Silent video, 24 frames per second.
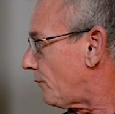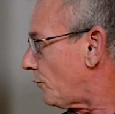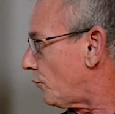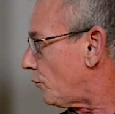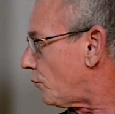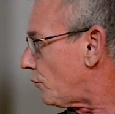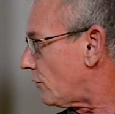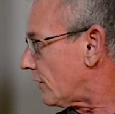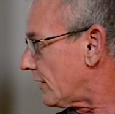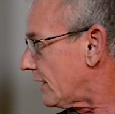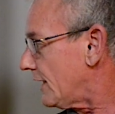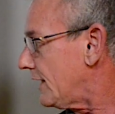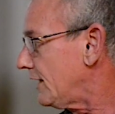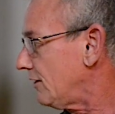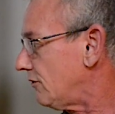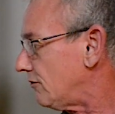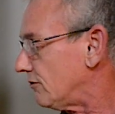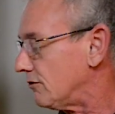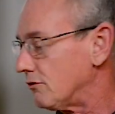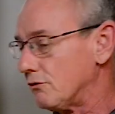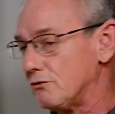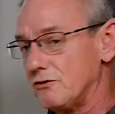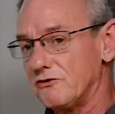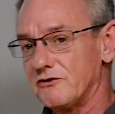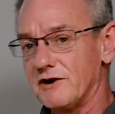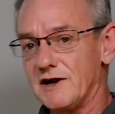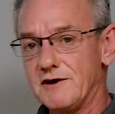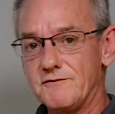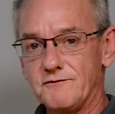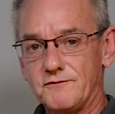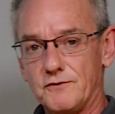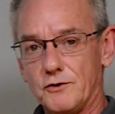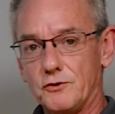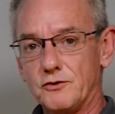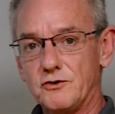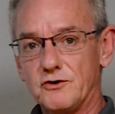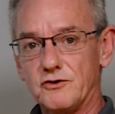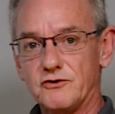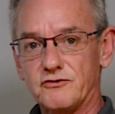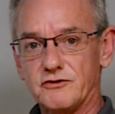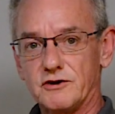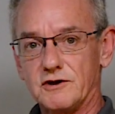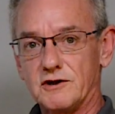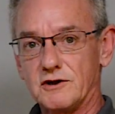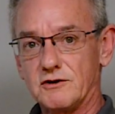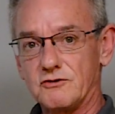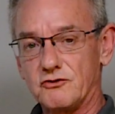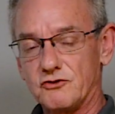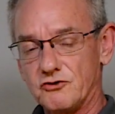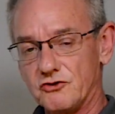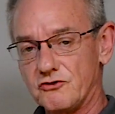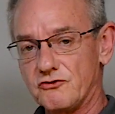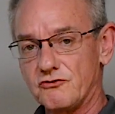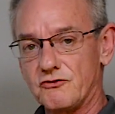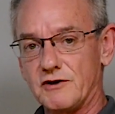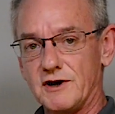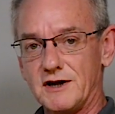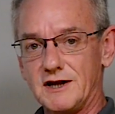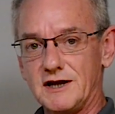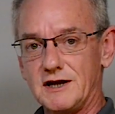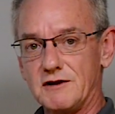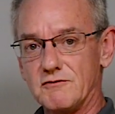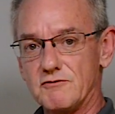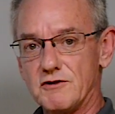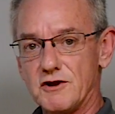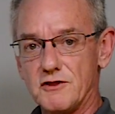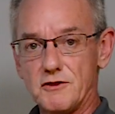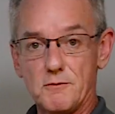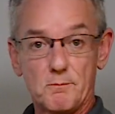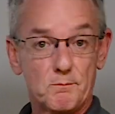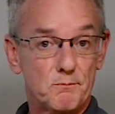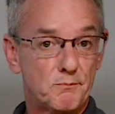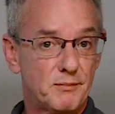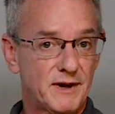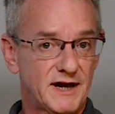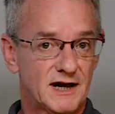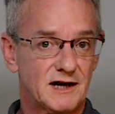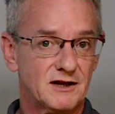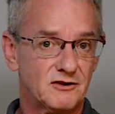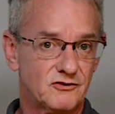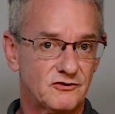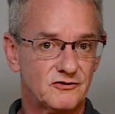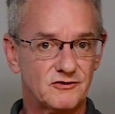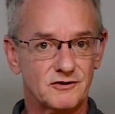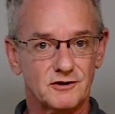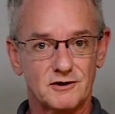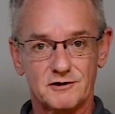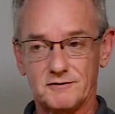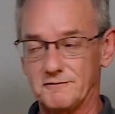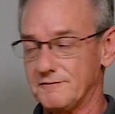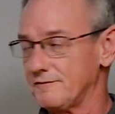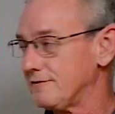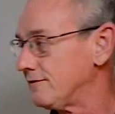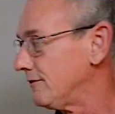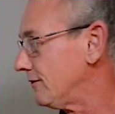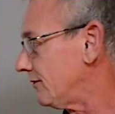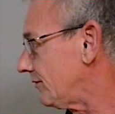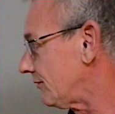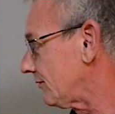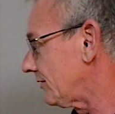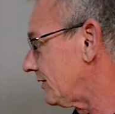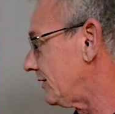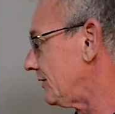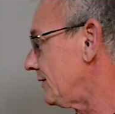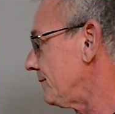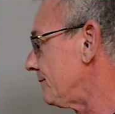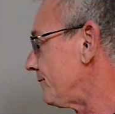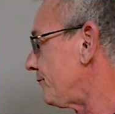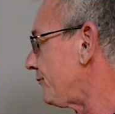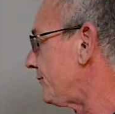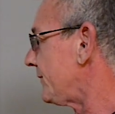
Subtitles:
What I do is I focus on just trying to get rid of the bad stuff, okay?